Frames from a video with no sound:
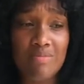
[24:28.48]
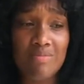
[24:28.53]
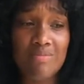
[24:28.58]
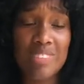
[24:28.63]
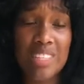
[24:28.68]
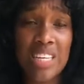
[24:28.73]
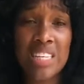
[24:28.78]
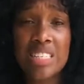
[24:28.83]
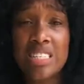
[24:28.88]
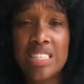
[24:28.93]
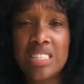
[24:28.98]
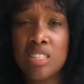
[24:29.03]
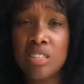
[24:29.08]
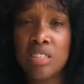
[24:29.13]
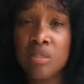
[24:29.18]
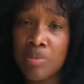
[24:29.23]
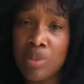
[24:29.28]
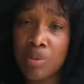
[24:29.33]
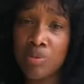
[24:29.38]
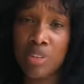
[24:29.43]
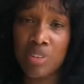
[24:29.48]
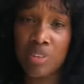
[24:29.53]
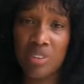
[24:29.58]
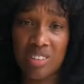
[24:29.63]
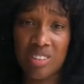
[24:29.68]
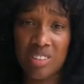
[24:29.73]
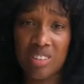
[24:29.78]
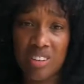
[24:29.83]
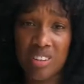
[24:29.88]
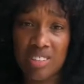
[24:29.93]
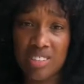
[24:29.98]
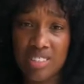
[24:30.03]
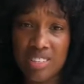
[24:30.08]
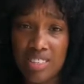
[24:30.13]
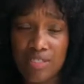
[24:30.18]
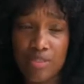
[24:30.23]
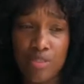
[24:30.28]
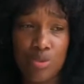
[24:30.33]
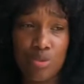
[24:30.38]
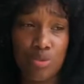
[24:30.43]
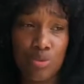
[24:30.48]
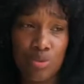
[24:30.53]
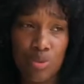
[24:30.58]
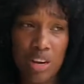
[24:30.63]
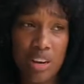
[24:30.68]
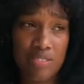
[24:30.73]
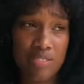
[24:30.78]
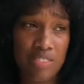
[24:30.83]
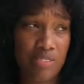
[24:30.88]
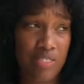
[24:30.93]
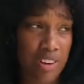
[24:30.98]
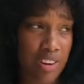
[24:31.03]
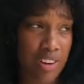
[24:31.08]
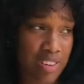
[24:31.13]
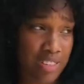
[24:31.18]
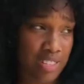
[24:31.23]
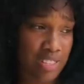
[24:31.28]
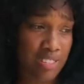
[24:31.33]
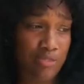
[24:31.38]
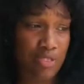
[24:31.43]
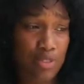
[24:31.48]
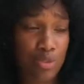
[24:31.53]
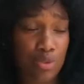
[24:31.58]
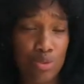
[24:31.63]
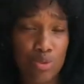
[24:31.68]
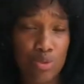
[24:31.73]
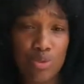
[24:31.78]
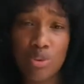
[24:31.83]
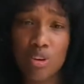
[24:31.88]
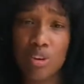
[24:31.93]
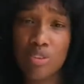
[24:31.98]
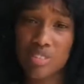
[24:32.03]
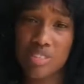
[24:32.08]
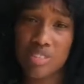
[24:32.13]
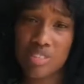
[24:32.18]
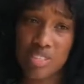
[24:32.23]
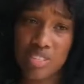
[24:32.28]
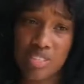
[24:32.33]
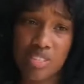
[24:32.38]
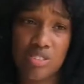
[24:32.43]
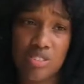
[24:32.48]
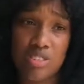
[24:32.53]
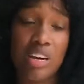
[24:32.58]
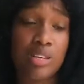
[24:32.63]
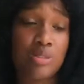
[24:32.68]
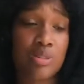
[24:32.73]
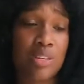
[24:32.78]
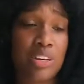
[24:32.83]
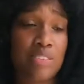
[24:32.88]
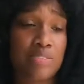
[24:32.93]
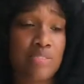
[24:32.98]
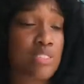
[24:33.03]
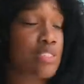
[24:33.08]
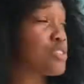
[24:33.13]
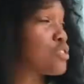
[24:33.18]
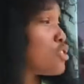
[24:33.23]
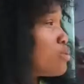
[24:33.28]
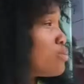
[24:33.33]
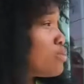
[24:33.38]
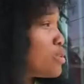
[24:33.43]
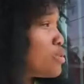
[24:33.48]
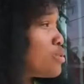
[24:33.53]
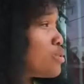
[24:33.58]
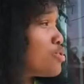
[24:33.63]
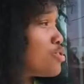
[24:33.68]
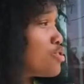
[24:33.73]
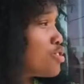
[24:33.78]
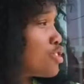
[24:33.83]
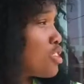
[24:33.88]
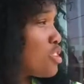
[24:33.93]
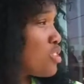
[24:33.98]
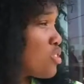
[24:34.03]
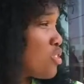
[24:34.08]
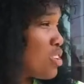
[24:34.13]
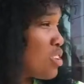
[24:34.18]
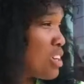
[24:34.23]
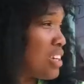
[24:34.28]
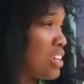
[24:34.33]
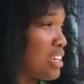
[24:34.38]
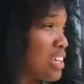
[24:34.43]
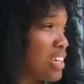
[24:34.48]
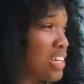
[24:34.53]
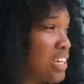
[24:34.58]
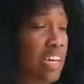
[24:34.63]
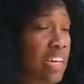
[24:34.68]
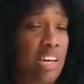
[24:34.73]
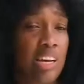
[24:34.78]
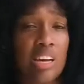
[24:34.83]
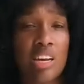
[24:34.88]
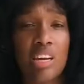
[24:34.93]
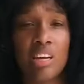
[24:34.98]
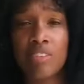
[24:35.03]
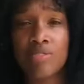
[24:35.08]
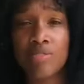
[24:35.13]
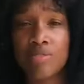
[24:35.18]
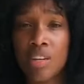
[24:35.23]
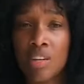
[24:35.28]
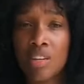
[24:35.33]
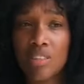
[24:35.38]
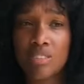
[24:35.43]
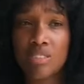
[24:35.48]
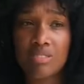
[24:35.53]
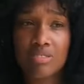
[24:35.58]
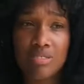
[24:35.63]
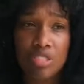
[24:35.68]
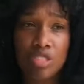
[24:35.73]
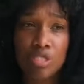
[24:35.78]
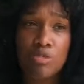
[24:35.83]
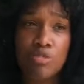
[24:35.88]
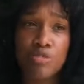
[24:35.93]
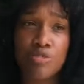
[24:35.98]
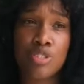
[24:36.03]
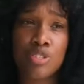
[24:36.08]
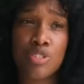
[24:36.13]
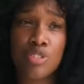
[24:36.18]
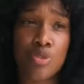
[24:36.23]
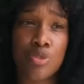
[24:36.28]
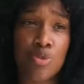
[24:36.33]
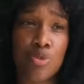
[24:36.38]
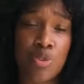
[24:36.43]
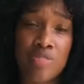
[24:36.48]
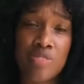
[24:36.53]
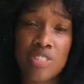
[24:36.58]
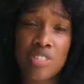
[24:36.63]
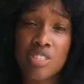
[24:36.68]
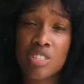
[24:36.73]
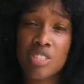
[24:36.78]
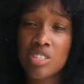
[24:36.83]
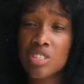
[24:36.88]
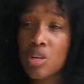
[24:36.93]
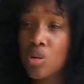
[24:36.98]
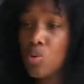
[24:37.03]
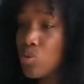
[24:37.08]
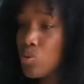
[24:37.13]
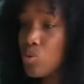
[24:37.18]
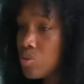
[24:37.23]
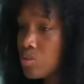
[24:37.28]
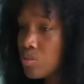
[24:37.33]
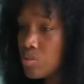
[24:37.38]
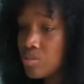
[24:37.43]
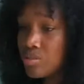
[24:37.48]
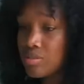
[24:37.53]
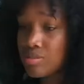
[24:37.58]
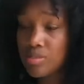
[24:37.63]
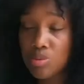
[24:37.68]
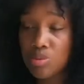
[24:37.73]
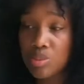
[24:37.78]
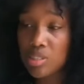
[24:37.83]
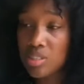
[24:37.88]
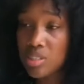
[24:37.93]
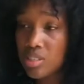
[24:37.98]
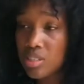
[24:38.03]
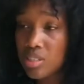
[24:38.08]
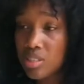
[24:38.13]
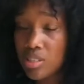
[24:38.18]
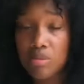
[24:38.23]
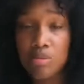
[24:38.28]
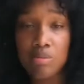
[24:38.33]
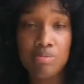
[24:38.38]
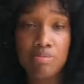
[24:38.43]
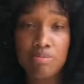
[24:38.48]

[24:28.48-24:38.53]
then determine whether or not, if you do have the virus. If you do, obviously you guys will have to stay home. They will treat you accordingly. If not, you'll be free to go. If it's just a cold, they will give you